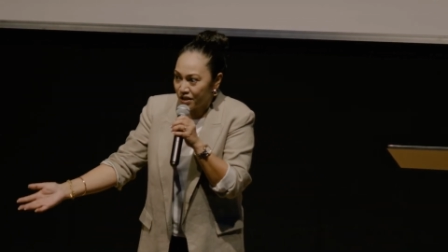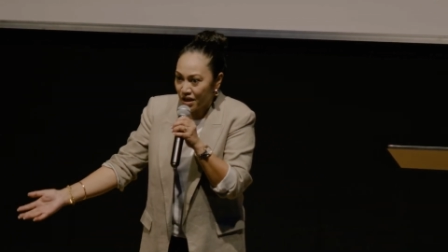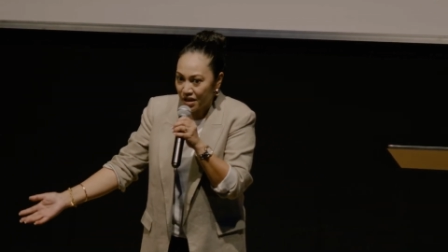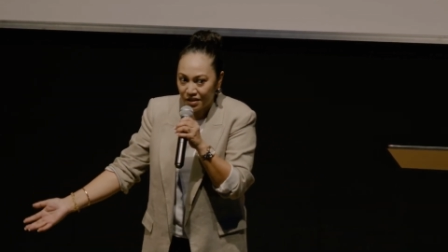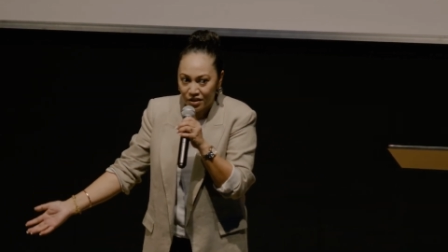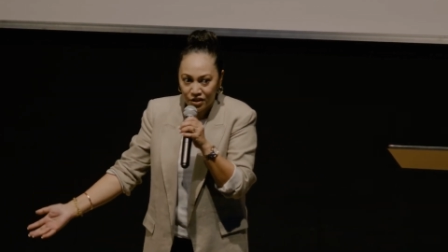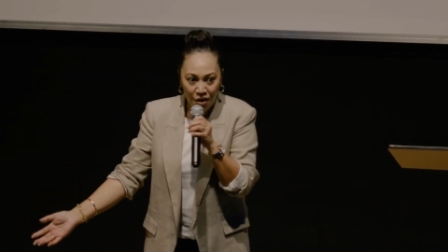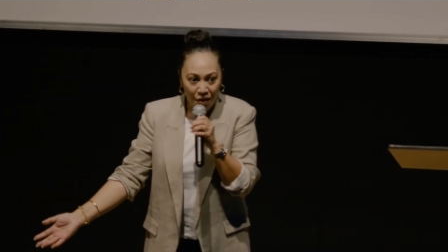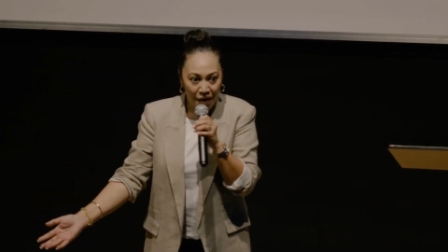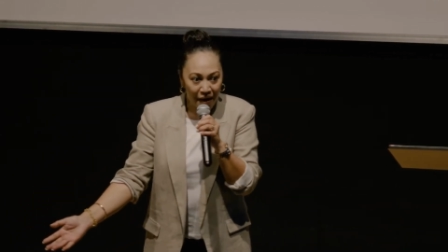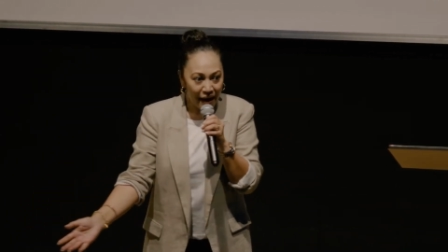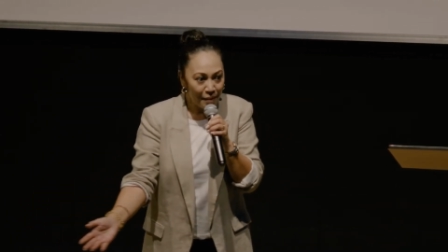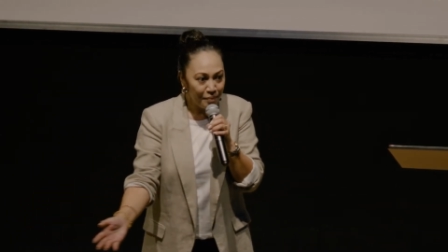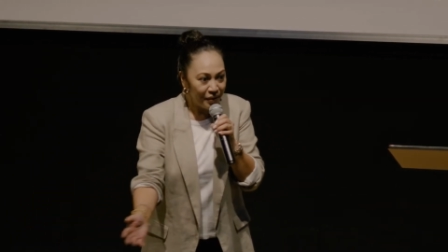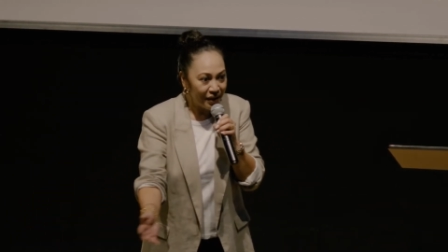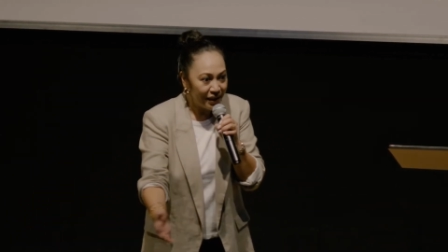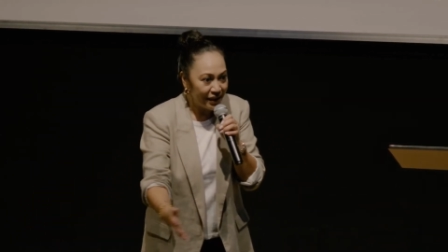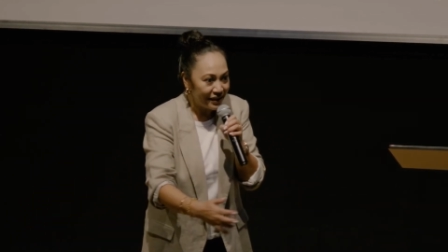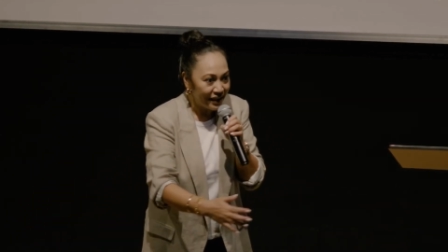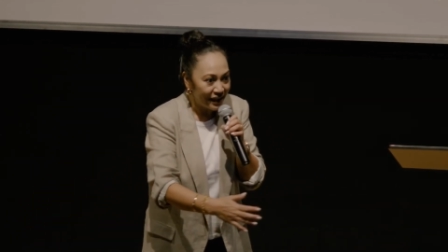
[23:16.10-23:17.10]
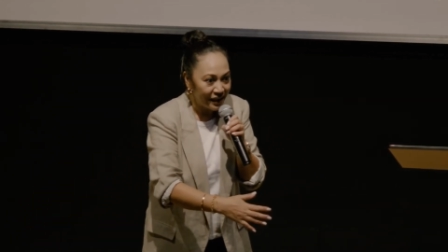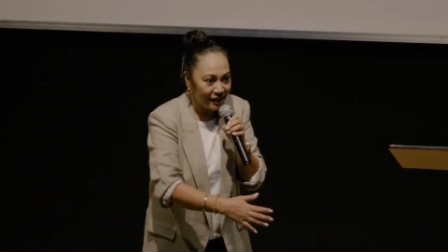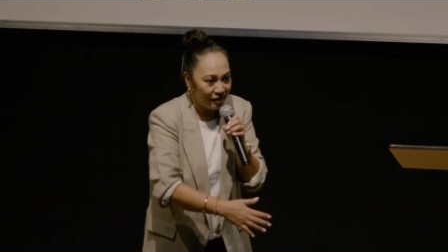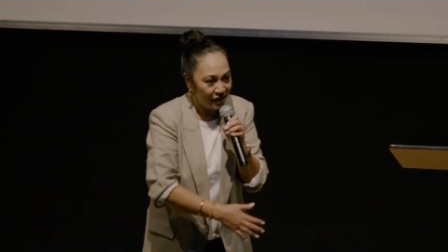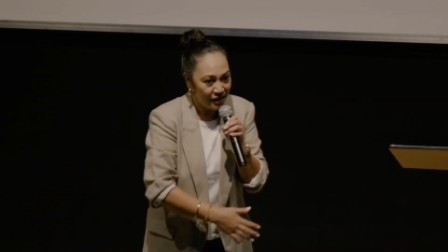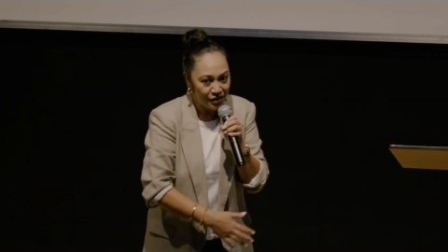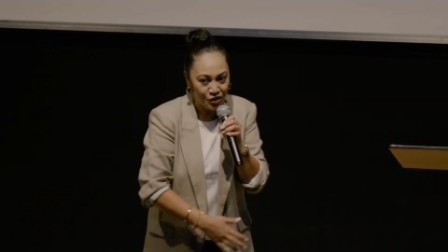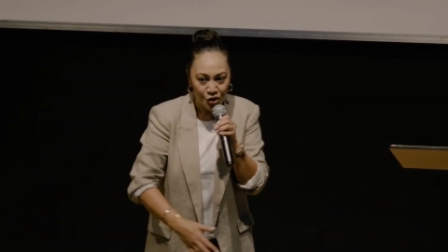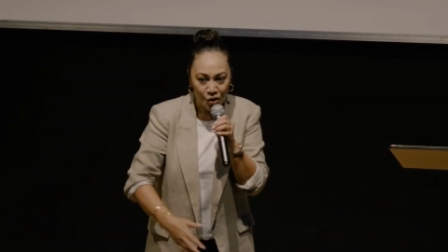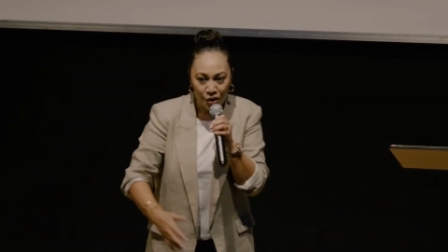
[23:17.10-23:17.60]
so happy, they're
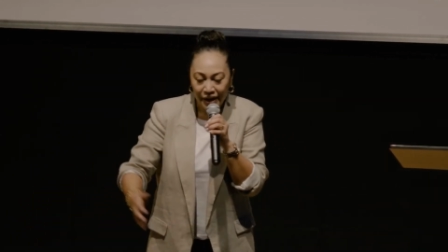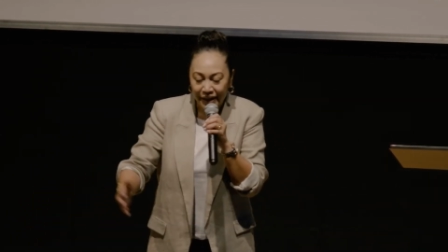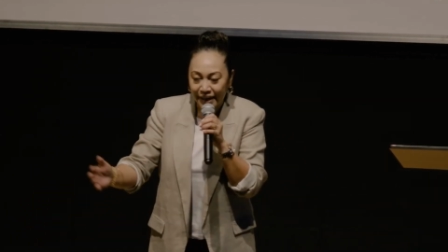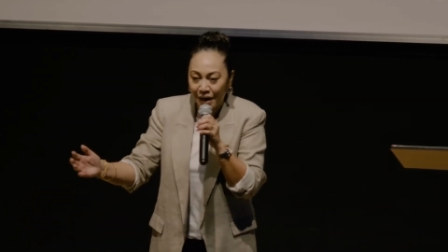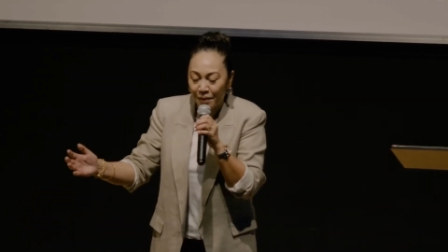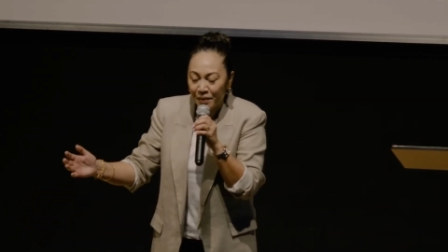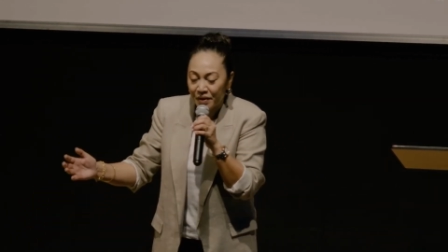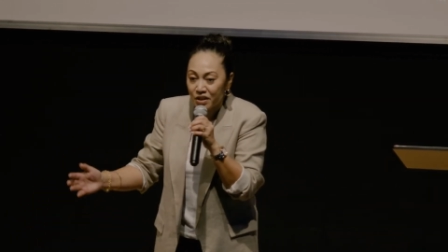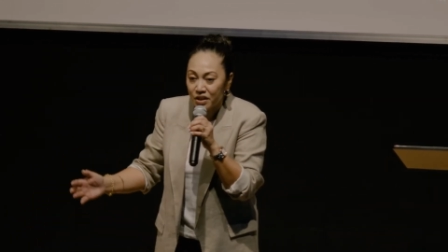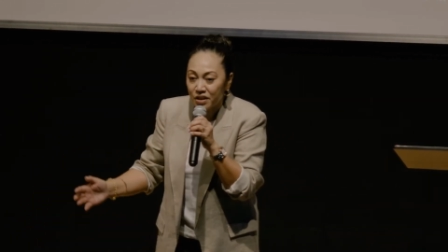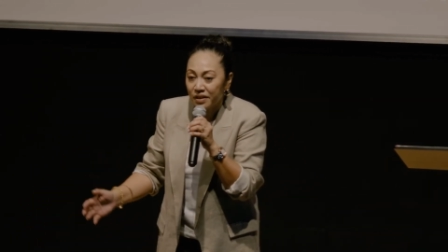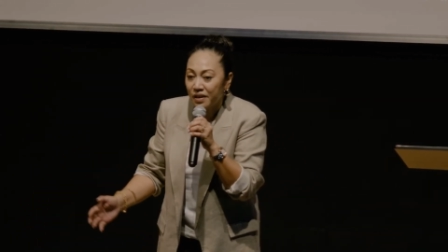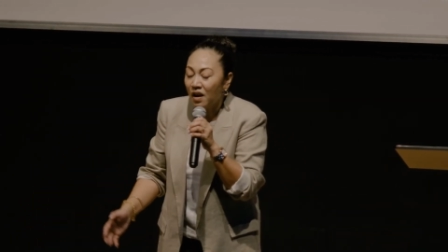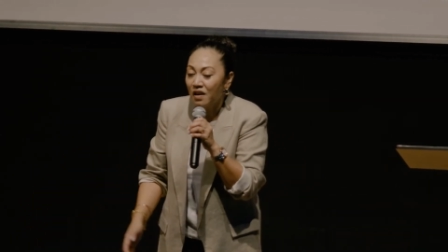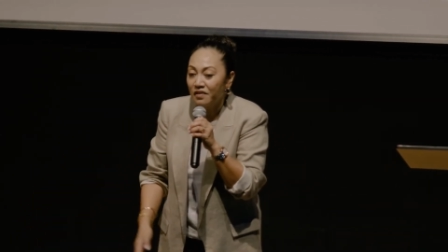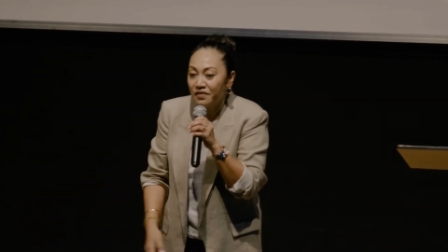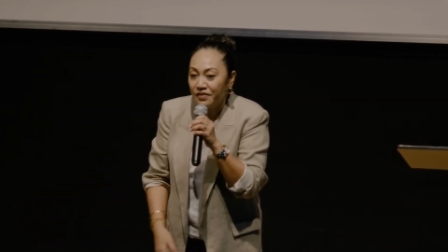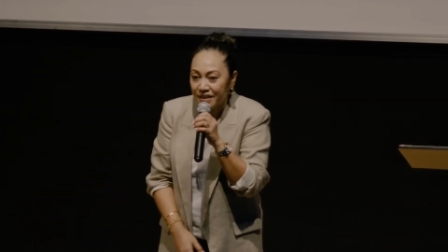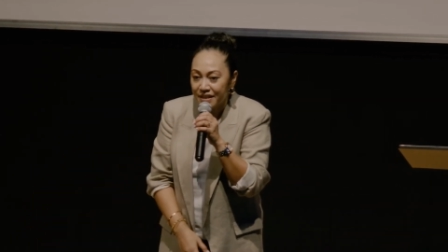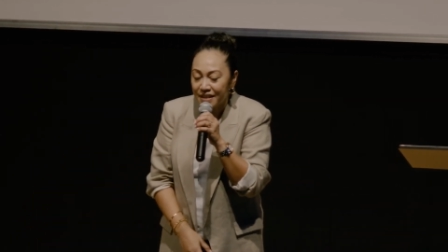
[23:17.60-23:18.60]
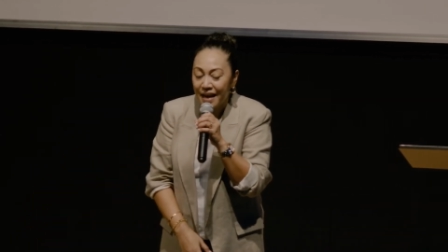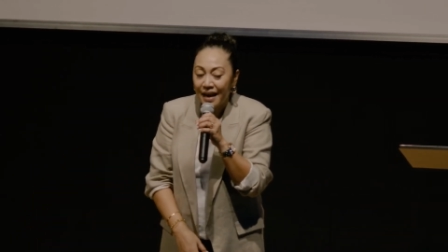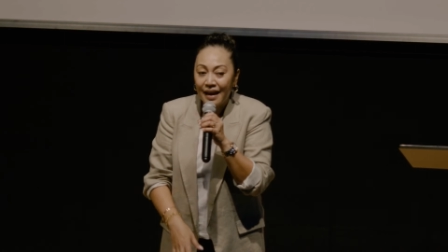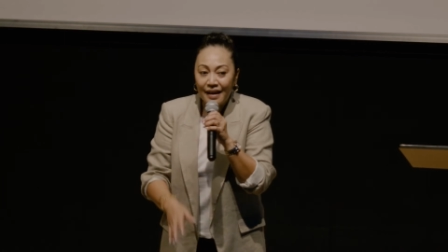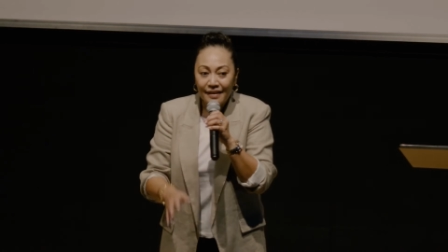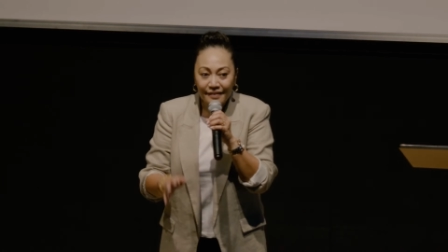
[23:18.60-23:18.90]
enjoying coming to the office,